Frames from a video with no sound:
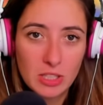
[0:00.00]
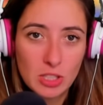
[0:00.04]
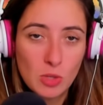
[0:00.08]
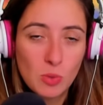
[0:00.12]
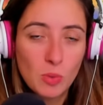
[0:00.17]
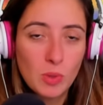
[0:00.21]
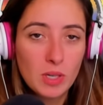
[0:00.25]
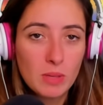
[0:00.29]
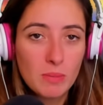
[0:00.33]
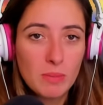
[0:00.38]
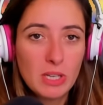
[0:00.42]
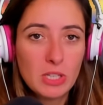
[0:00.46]
You
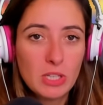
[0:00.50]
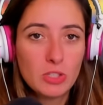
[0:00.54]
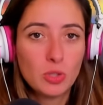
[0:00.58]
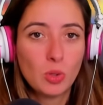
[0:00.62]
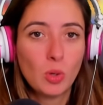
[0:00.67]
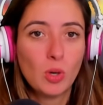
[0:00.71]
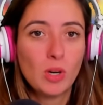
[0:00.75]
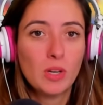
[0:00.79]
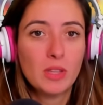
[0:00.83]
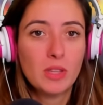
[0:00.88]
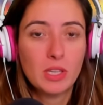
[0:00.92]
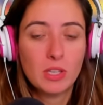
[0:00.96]
want to make
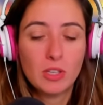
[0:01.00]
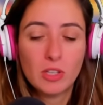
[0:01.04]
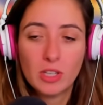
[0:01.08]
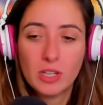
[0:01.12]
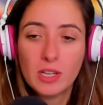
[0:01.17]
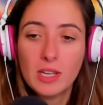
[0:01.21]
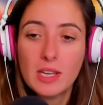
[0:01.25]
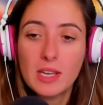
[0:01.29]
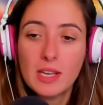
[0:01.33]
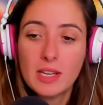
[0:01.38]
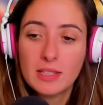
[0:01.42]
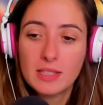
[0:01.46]
sure that you're
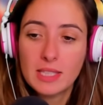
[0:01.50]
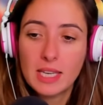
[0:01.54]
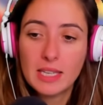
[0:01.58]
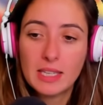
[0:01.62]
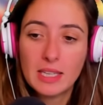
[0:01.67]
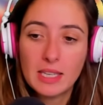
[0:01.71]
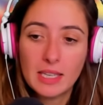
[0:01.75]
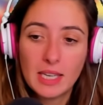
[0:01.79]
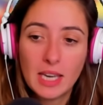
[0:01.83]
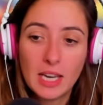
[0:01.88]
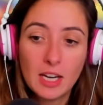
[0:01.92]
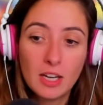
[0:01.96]

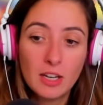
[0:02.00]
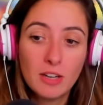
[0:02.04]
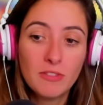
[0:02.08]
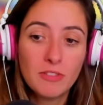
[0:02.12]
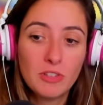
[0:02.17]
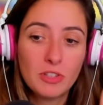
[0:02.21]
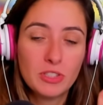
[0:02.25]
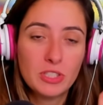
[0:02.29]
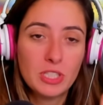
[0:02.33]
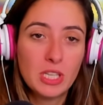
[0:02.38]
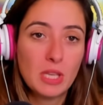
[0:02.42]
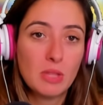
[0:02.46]
taking care of
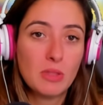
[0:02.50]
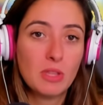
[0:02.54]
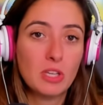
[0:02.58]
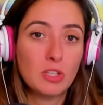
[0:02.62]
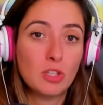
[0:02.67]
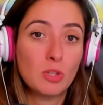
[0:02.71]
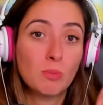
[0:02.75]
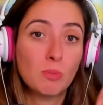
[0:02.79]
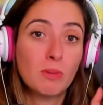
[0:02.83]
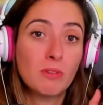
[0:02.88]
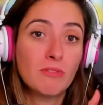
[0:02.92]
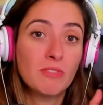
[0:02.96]
your teeth and
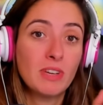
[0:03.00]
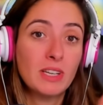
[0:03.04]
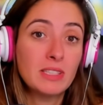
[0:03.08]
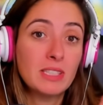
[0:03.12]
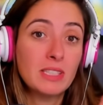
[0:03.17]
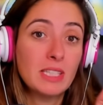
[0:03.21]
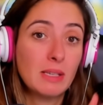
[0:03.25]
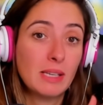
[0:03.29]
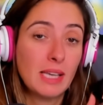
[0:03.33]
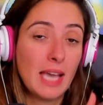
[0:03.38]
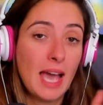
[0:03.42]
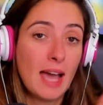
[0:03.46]
you're
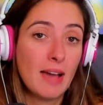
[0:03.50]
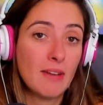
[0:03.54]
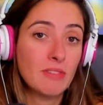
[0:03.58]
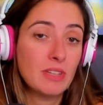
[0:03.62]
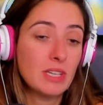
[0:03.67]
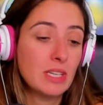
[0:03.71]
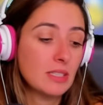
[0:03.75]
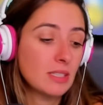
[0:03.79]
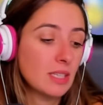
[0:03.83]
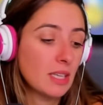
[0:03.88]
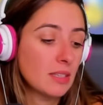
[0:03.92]
preventing cavities.